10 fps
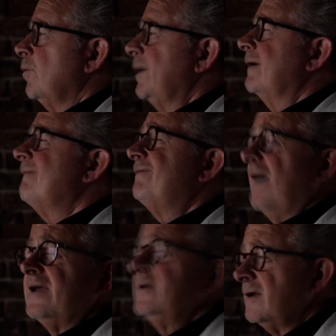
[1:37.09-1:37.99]
we can
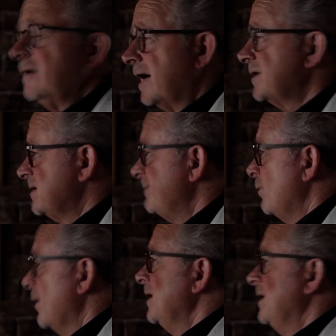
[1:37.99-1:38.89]
find a lot to be
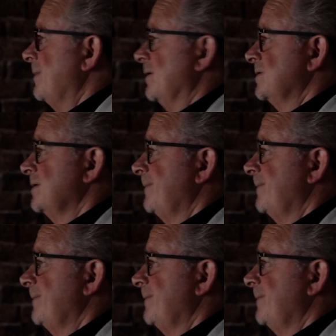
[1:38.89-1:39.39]
worried about.